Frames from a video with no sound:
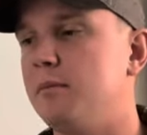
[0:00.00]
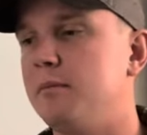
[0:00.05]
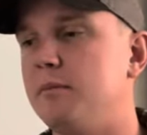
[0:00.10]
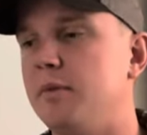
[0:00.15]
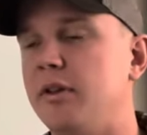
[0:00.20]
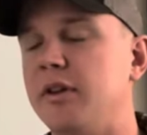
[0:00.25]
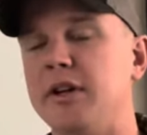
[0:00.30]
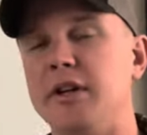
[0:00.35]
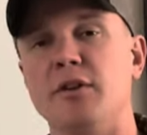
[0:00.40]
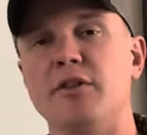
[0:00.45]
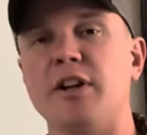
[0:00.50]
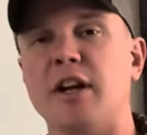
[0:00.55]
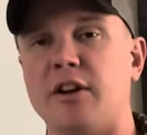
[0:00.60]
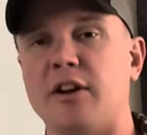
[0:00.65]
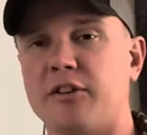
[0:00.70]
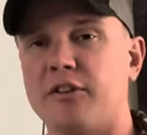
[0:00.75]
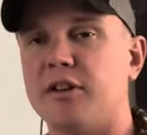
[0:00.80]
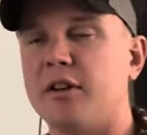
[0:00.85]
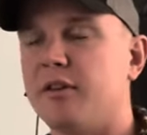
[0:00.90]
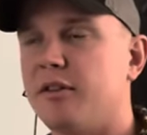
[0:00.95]
but the
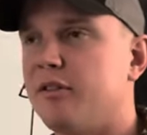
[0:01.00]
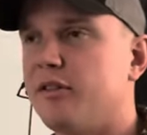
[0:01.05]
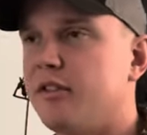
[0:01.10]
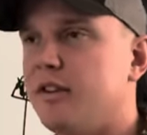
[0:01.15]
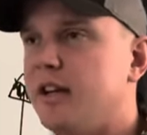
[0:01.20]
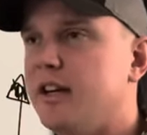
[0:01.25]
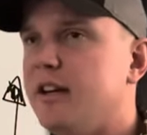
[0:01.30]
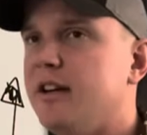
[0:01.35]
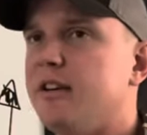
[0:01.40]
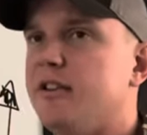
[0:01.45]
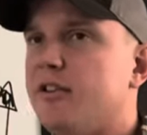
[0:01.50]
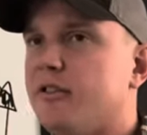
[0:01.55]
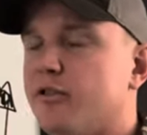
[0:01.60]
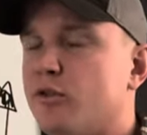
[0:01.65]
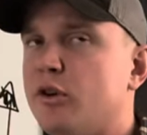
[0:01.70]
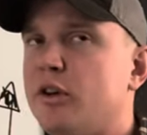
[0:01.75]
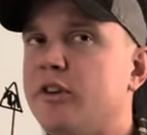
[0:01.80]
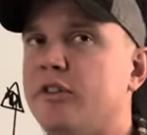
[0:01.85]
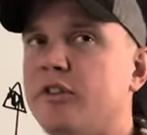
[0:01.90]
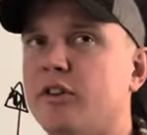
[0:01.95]
EOTechs tended to
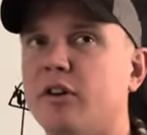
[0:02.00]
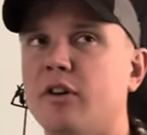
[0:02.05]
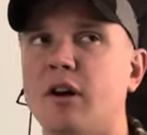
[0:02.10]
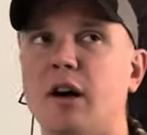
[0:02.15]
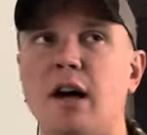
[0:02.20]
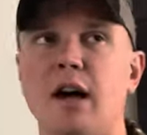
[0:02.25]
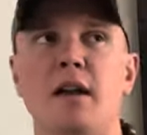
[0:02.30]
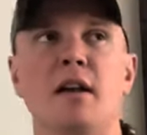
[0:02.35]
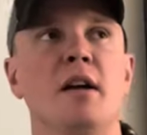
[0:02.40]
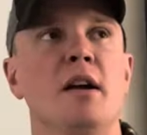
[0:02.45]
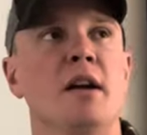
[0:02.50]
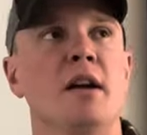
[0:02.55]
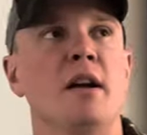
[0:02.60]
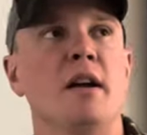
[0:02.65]
freeze a lot.